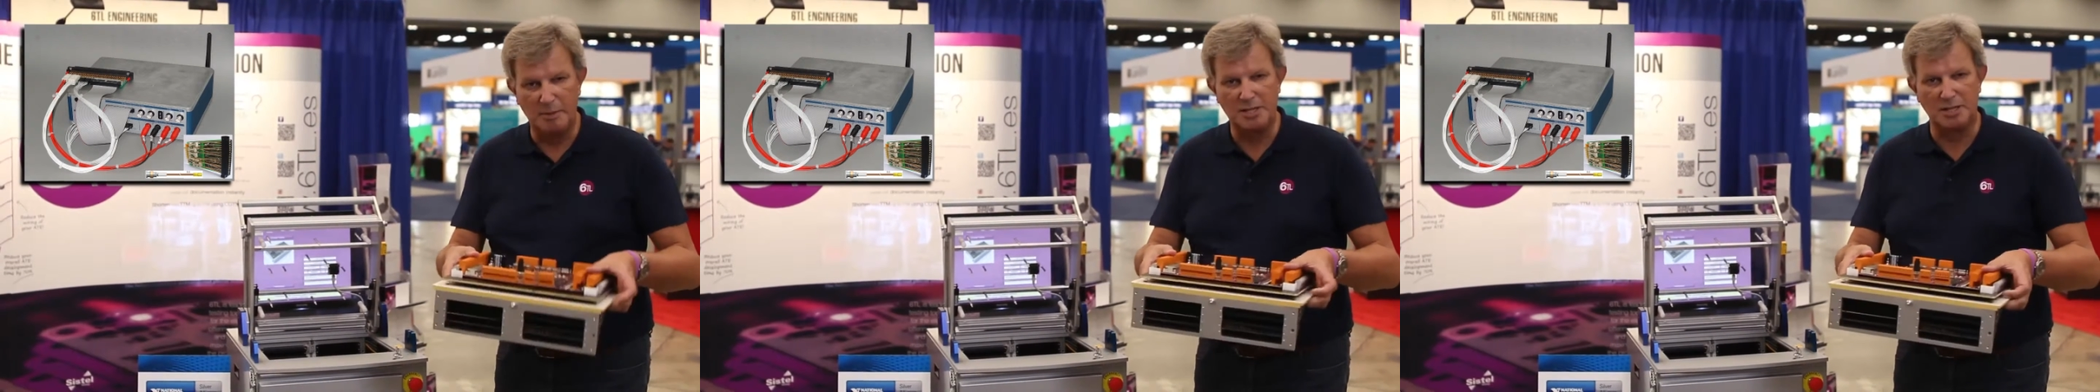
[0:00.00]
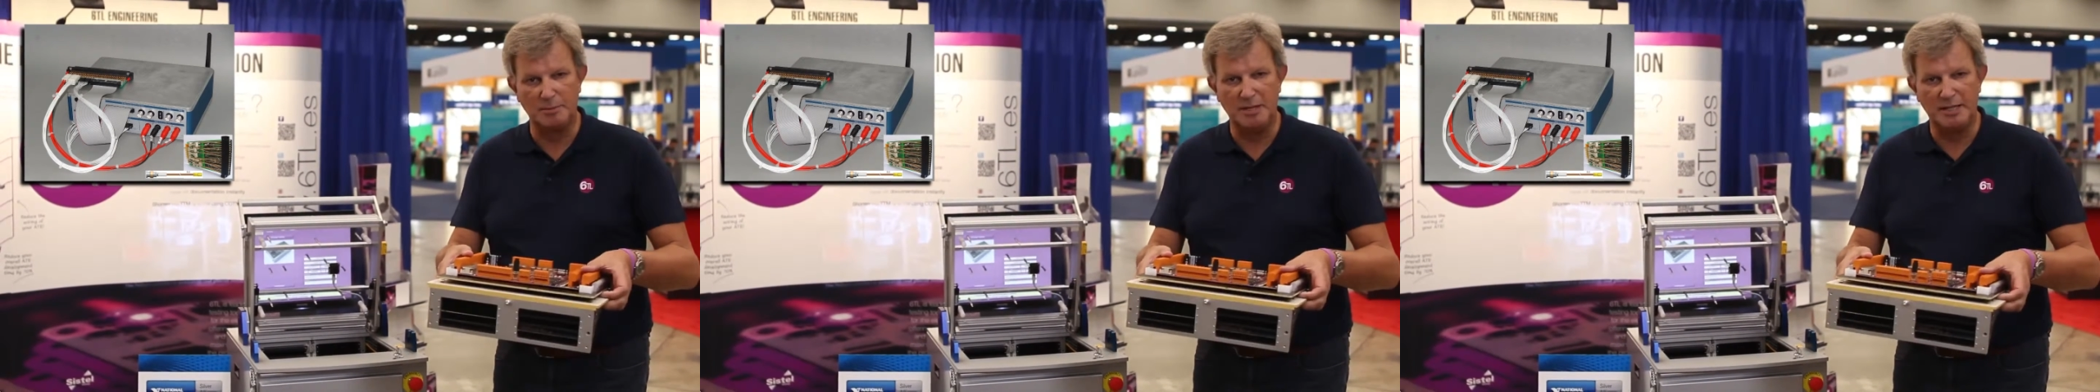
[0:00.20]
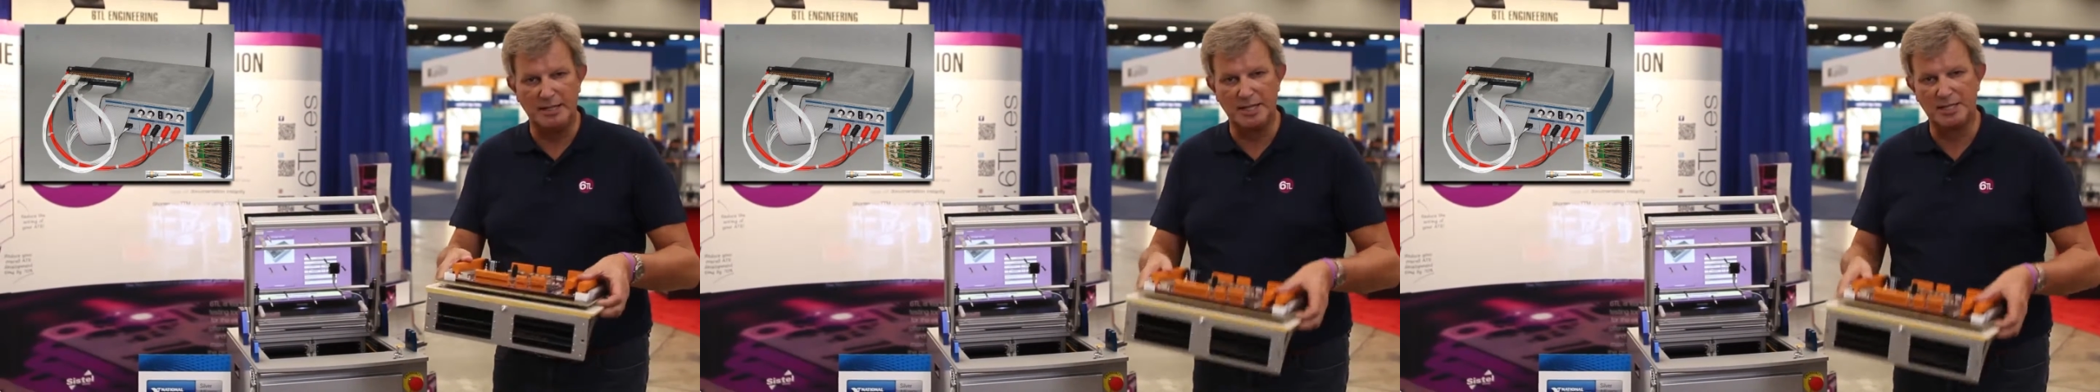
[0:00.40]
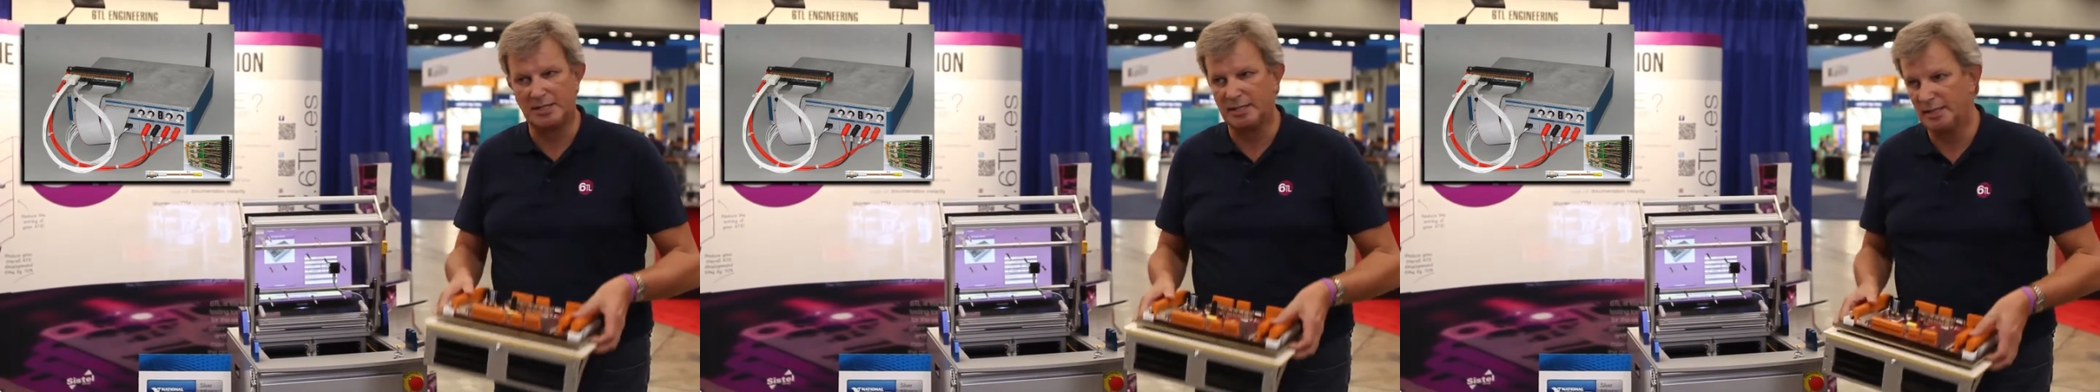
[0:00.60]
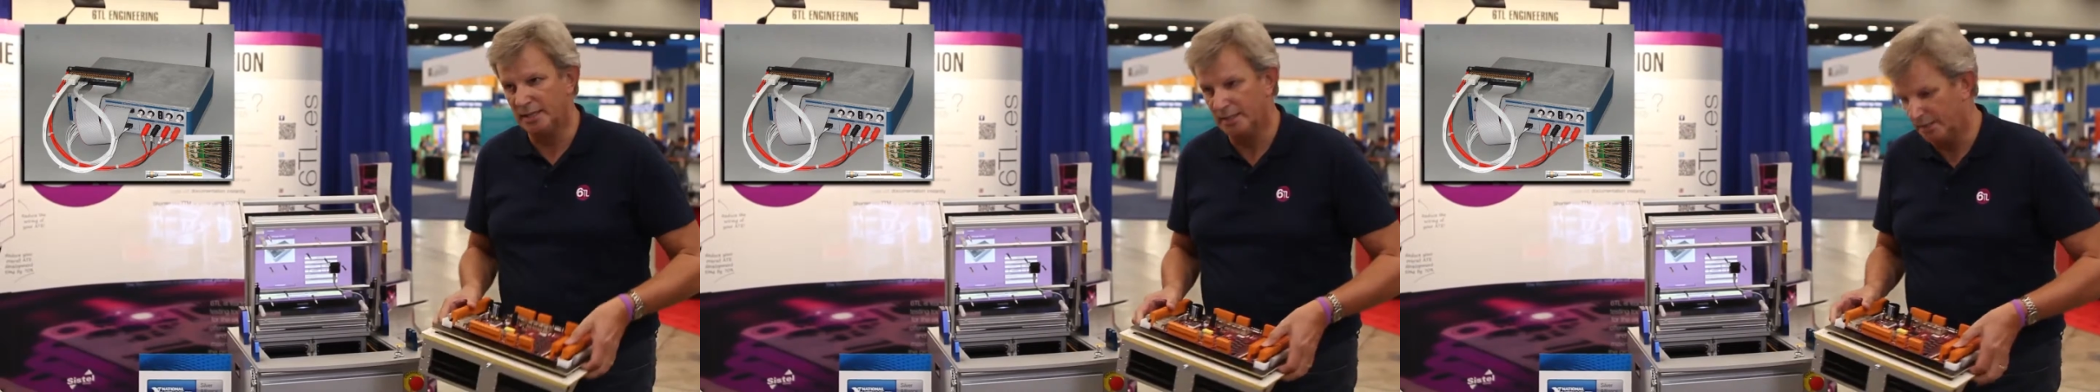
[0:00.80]
PCB
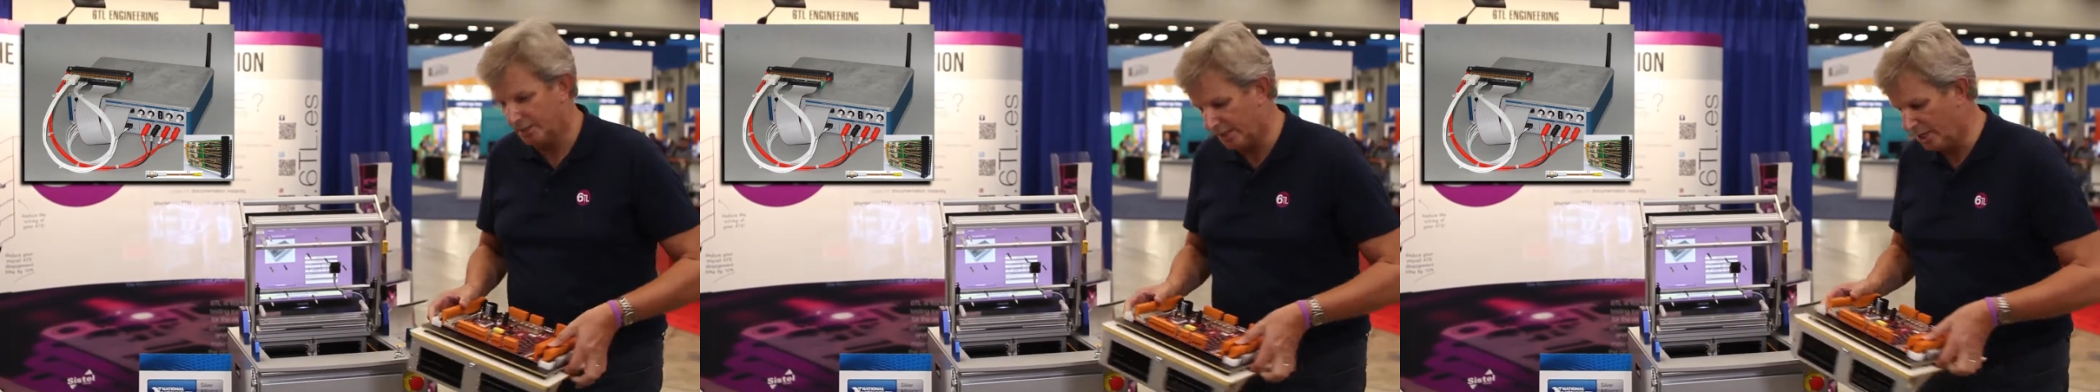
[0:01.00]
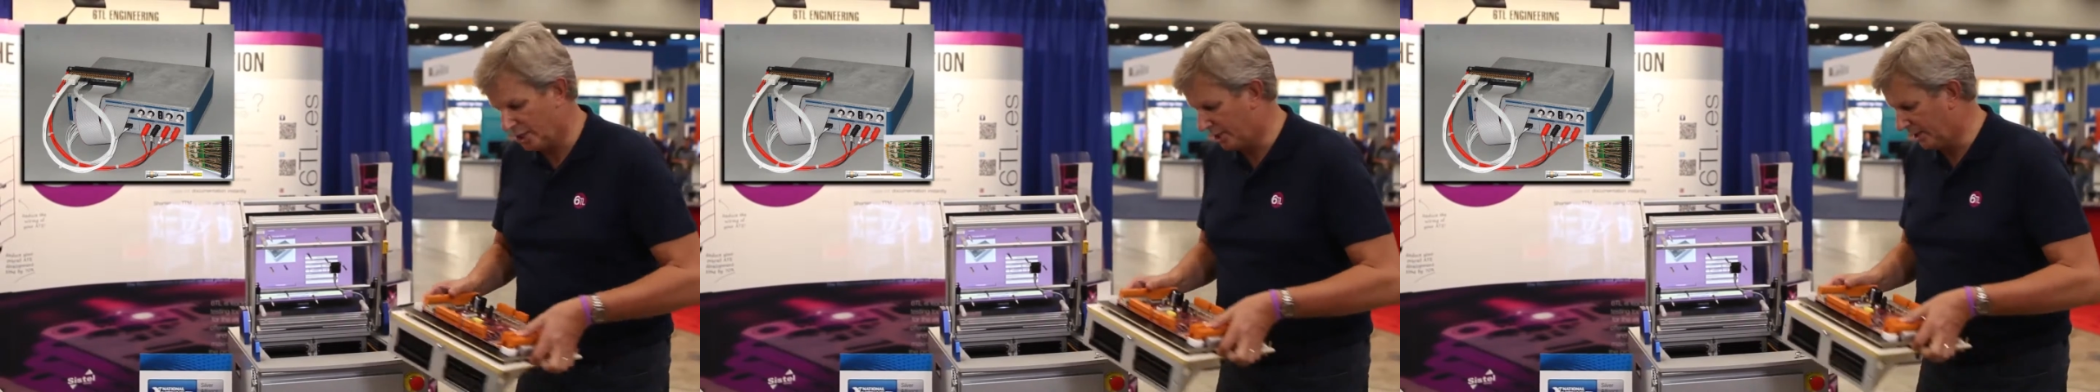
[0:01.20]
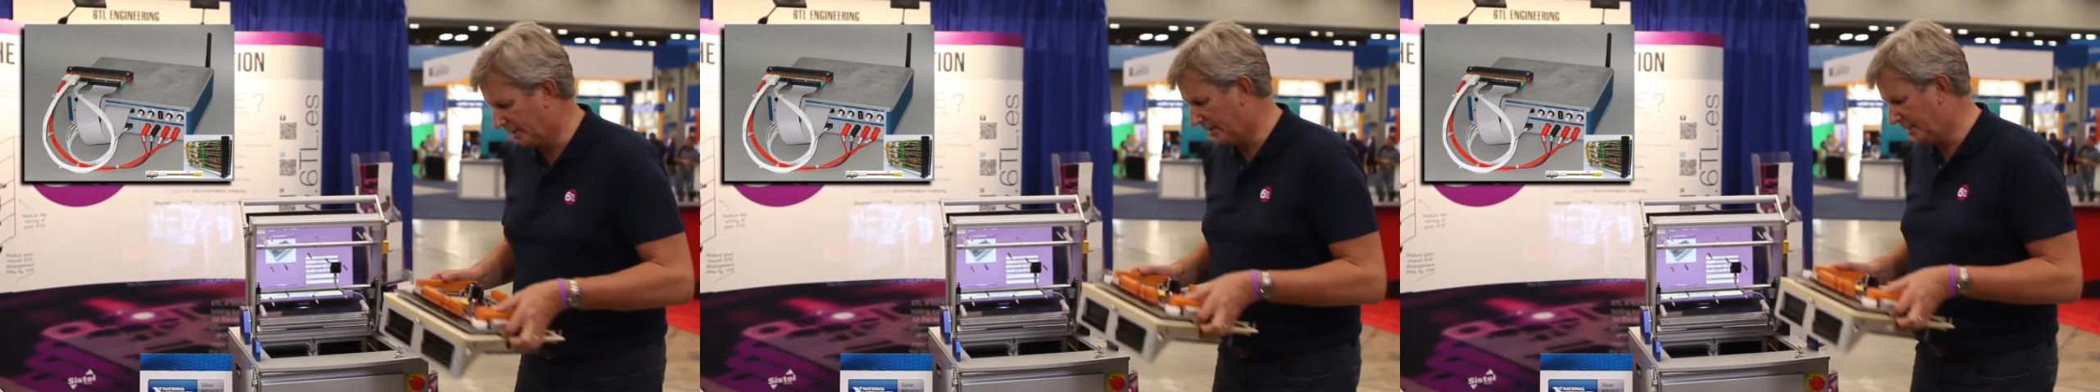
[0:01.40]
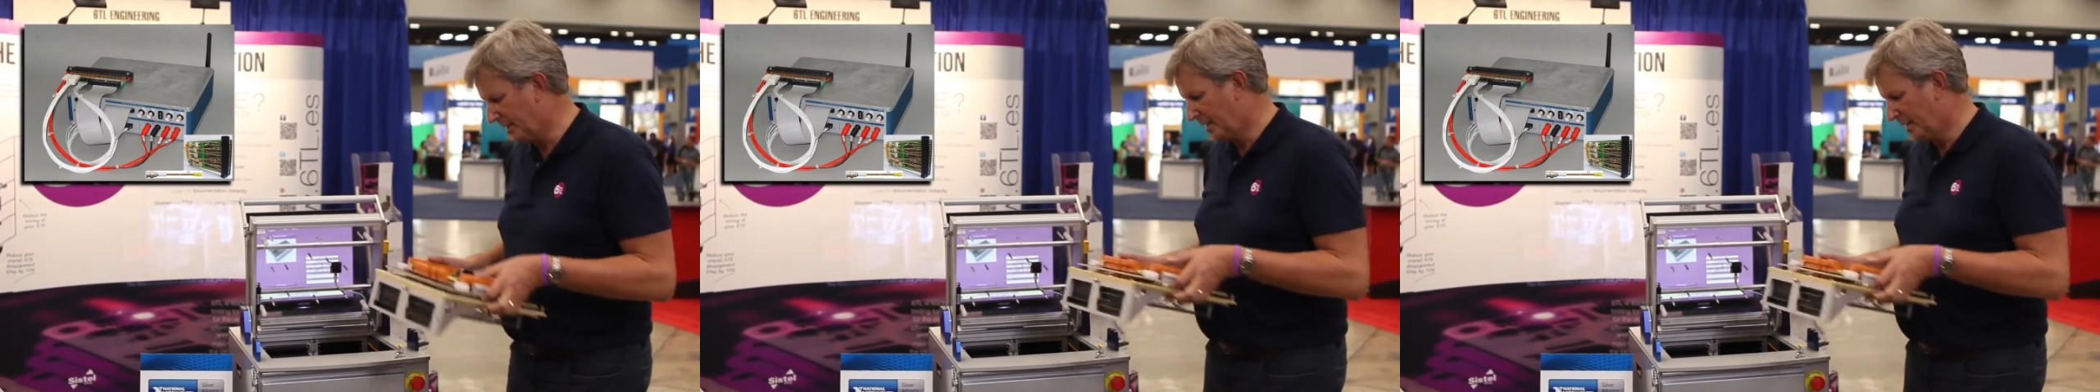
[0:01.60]
test station.